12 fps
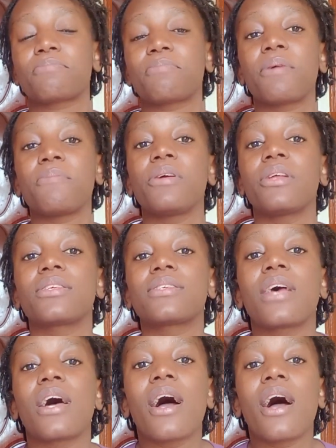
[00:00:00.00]
babies
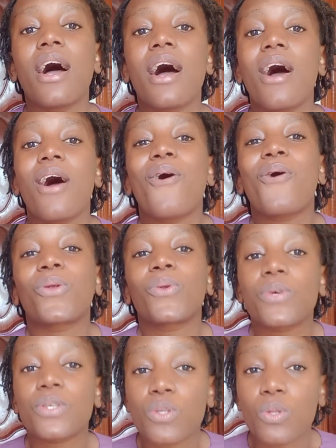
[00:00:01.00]

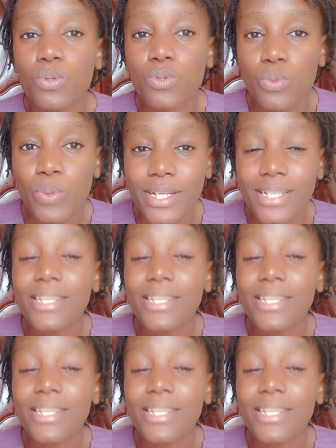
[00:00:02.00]
always lose weight.